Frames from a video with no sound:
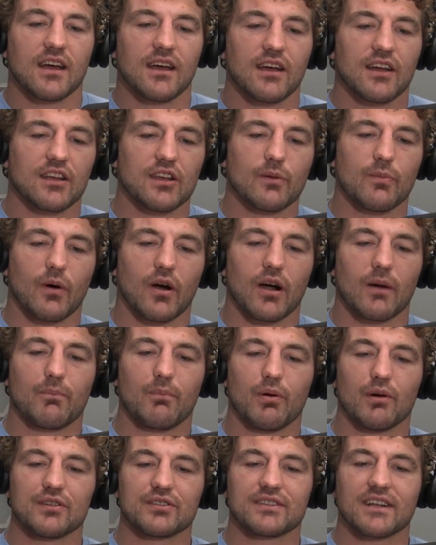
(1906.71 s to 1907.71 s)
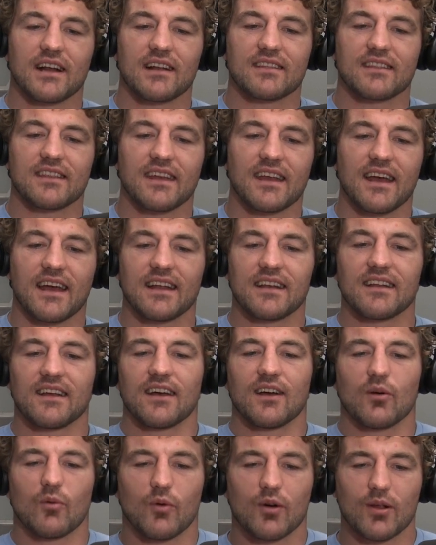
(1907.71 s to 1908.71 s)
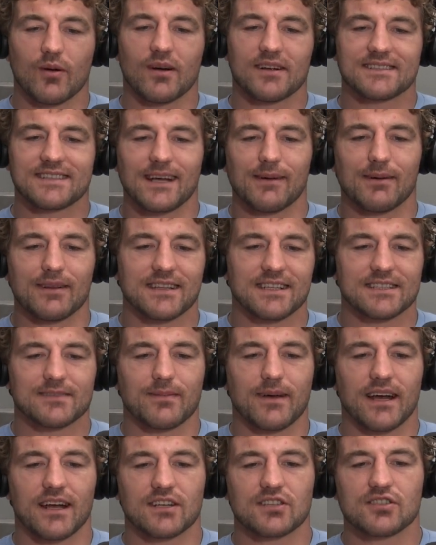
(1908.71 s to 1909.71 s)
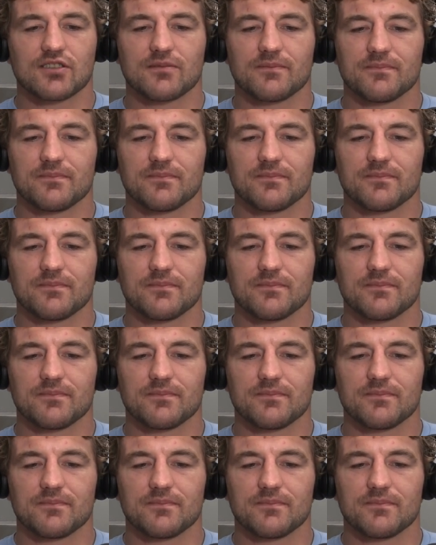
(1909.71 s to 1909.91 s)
Ybarra pulls it out at the end. What do you want to say about this match?